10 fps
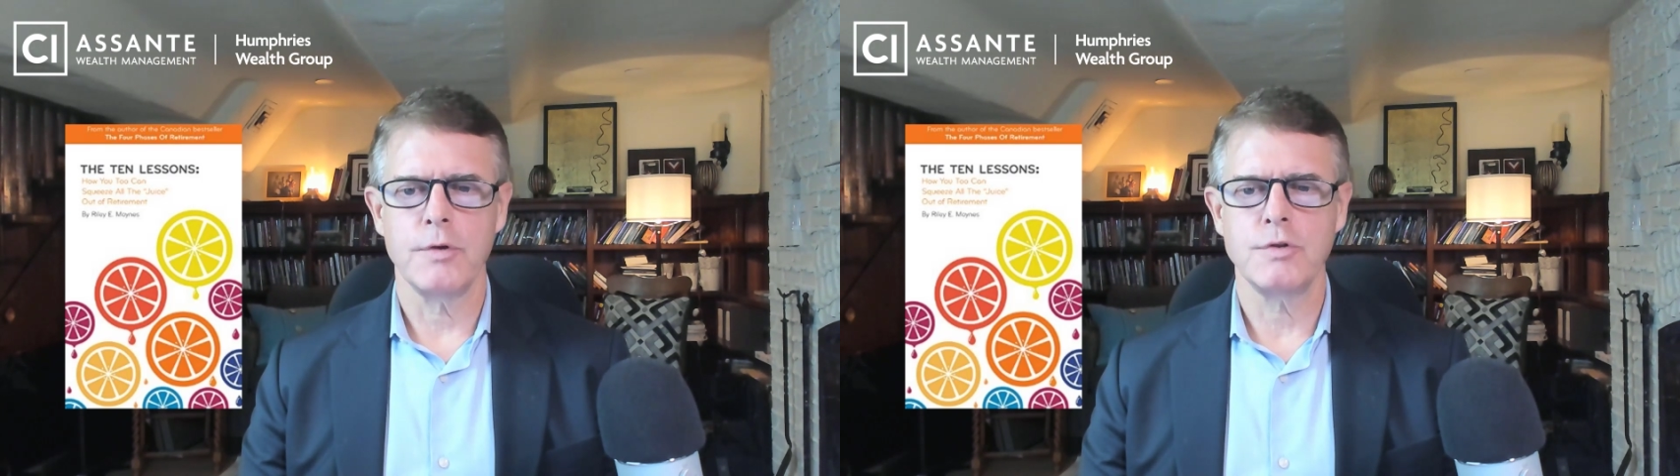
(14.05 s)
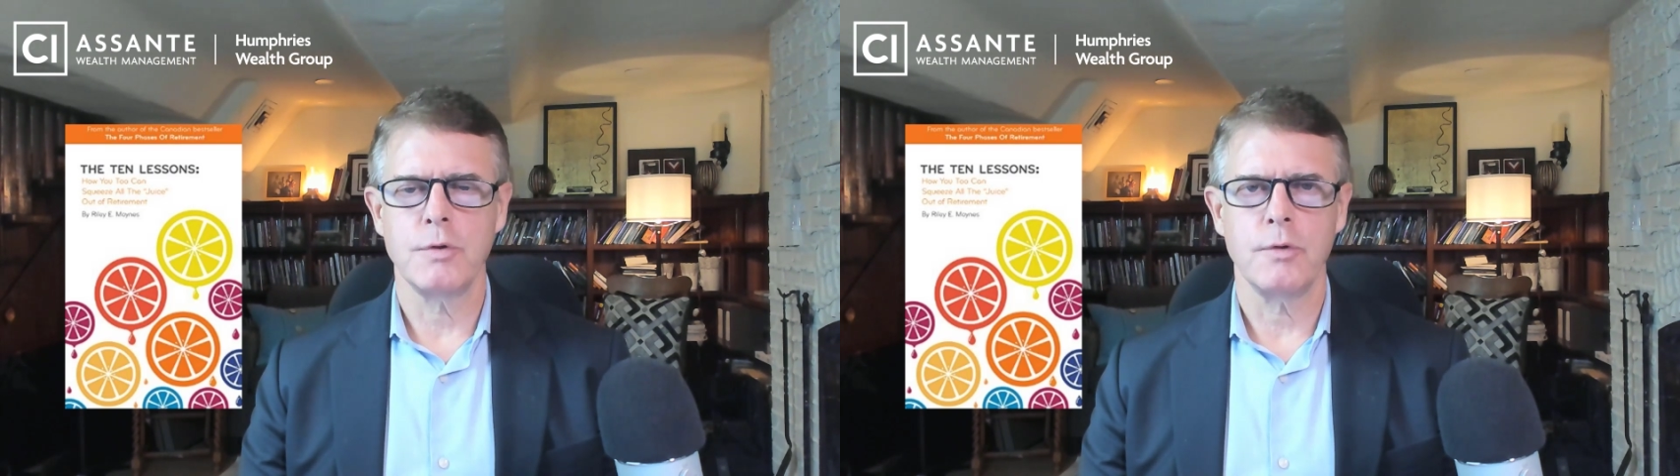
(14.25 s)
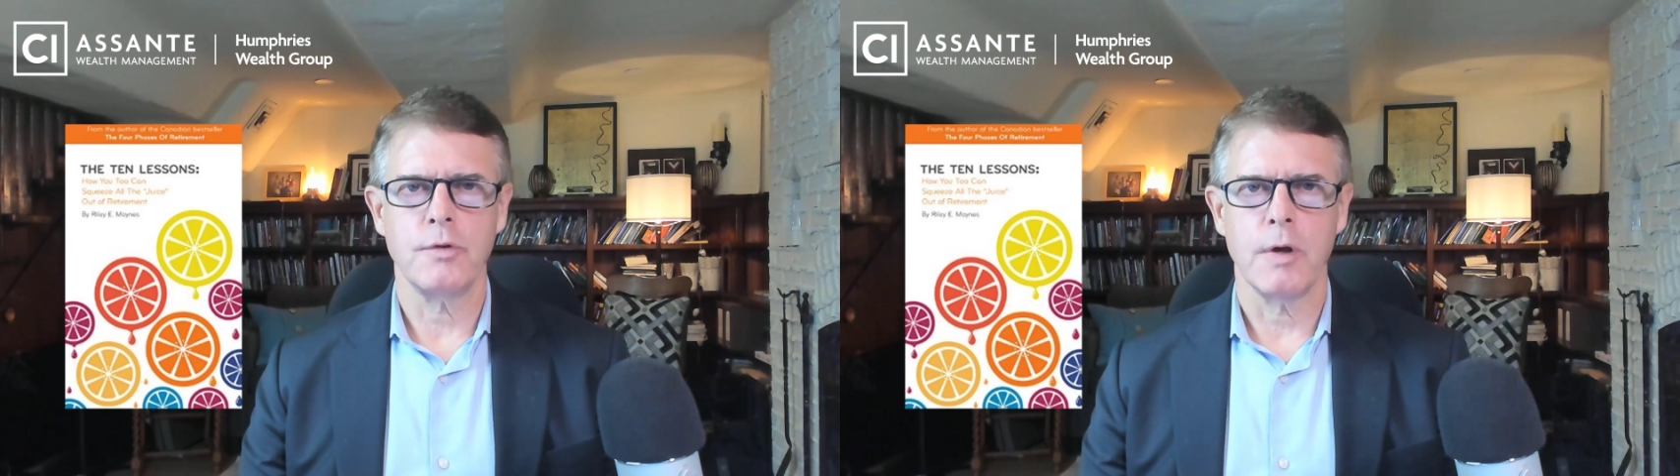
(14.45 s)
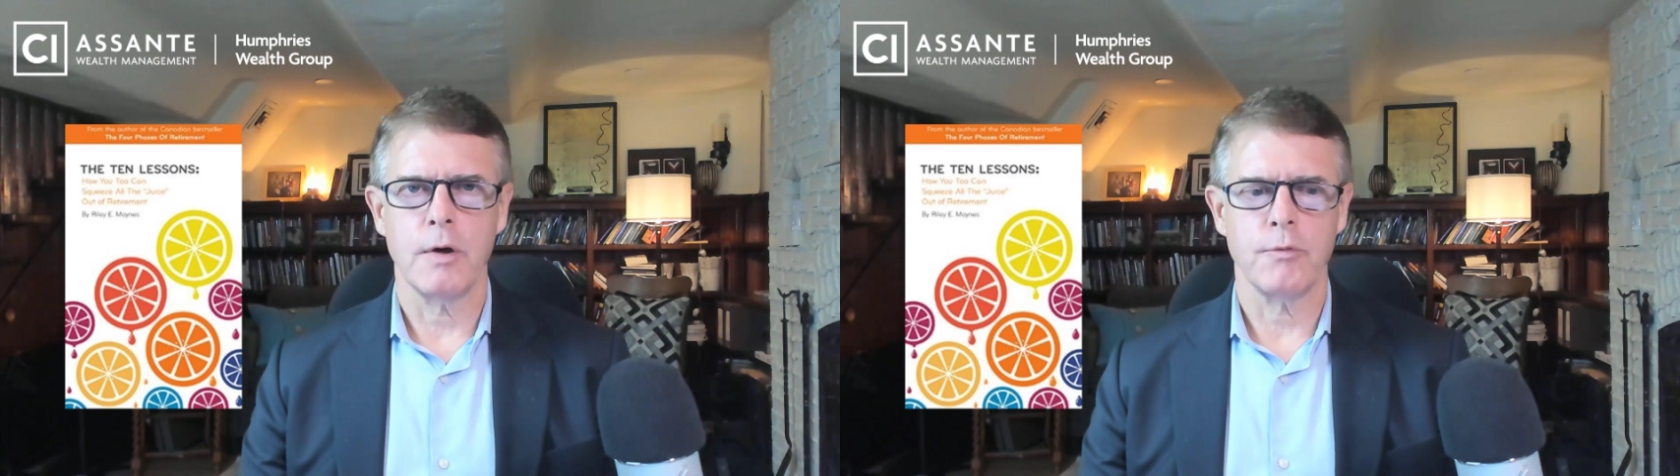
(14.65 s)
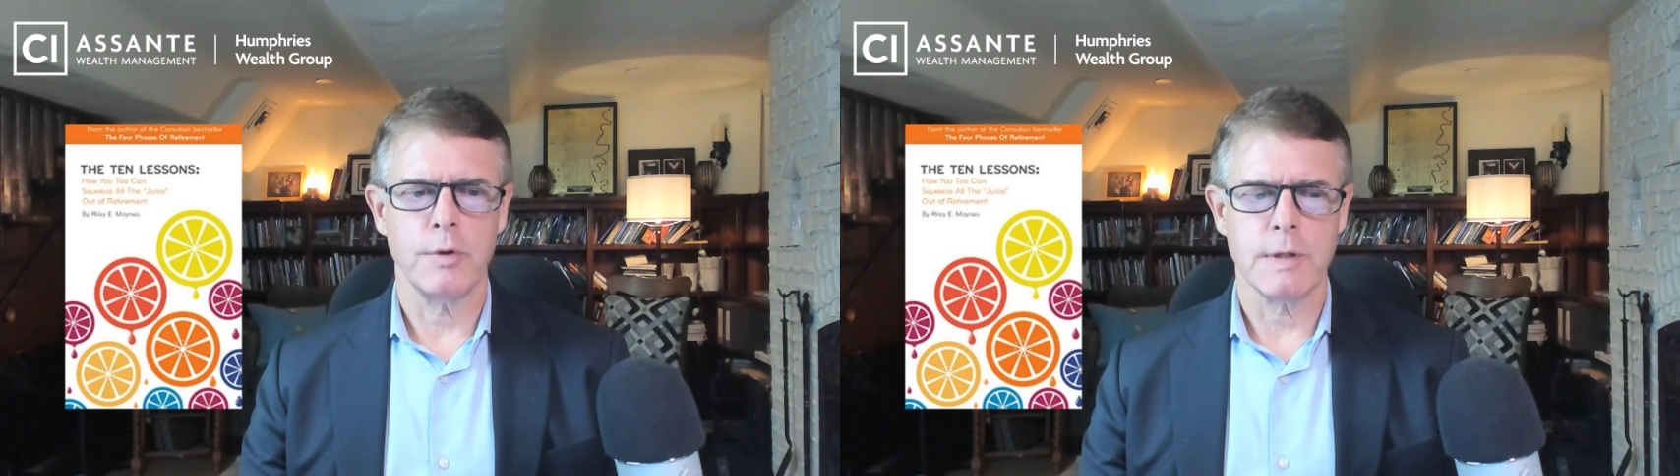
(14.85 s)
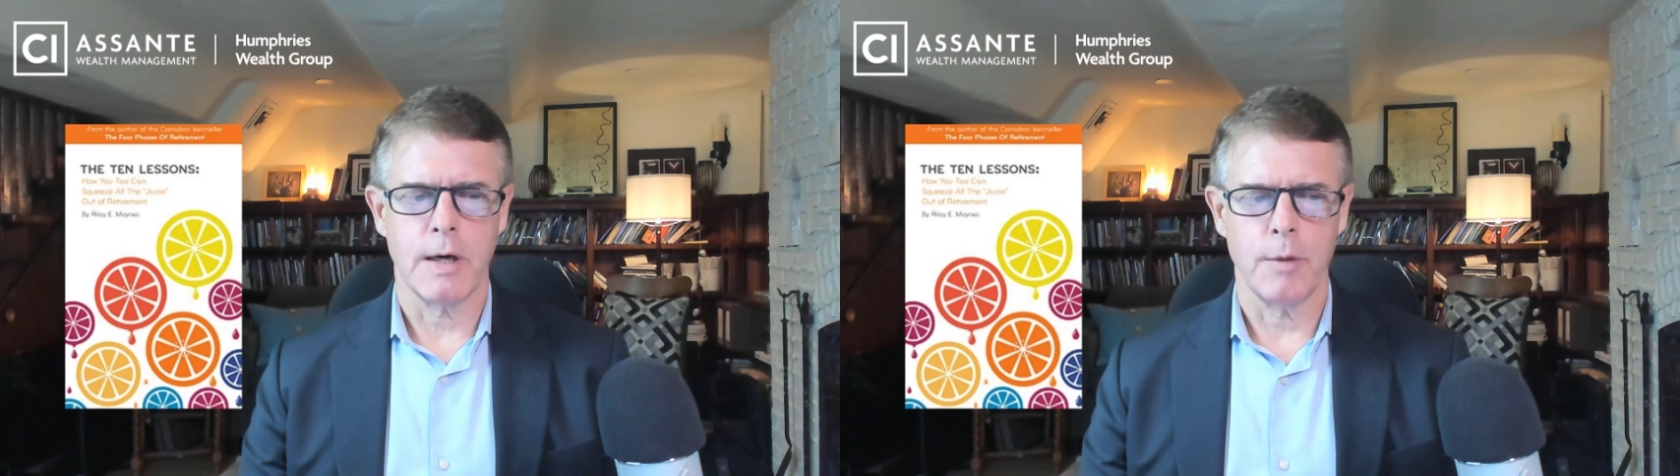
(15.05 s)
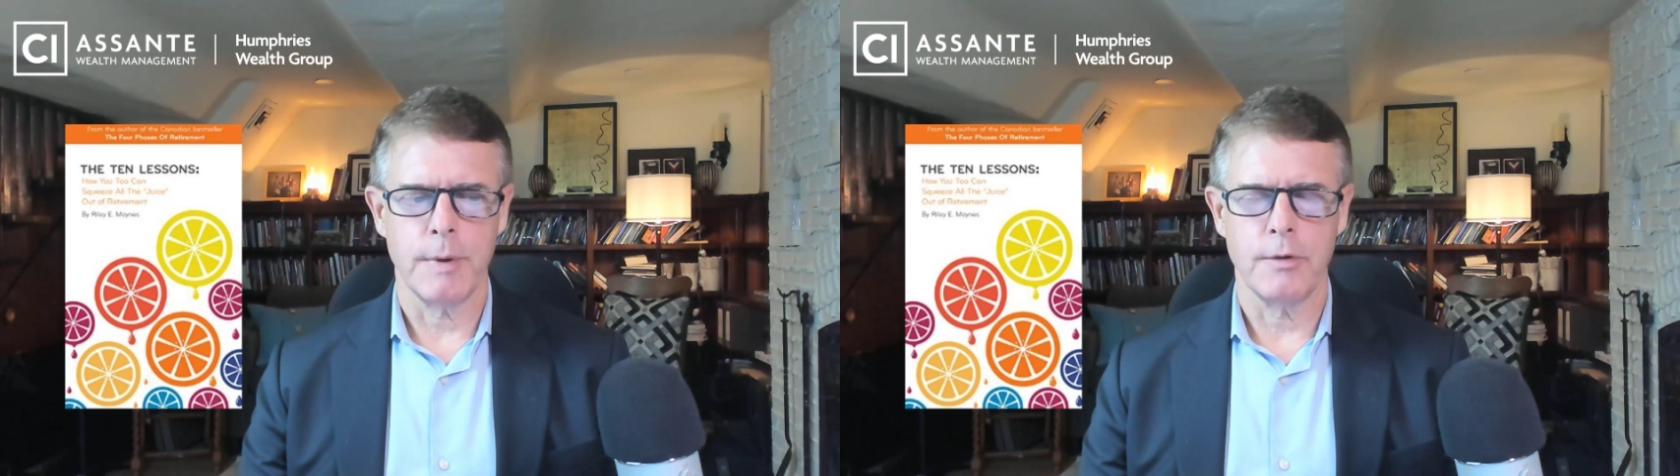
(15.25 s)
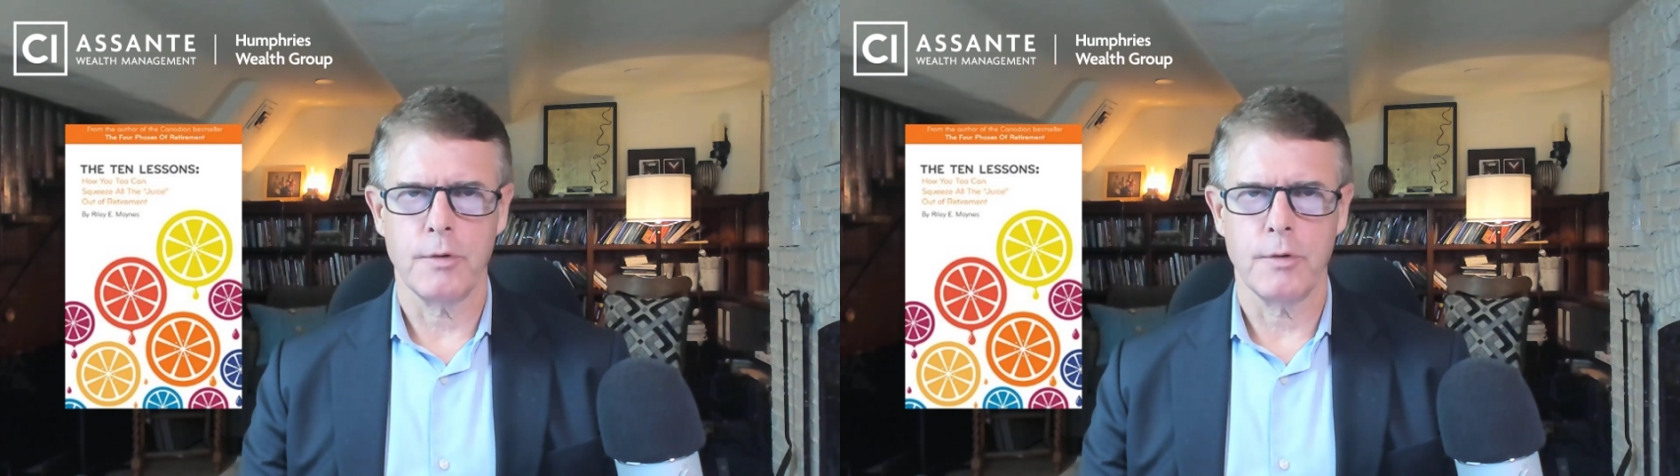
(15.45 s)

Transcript: Juice Out of Retirement.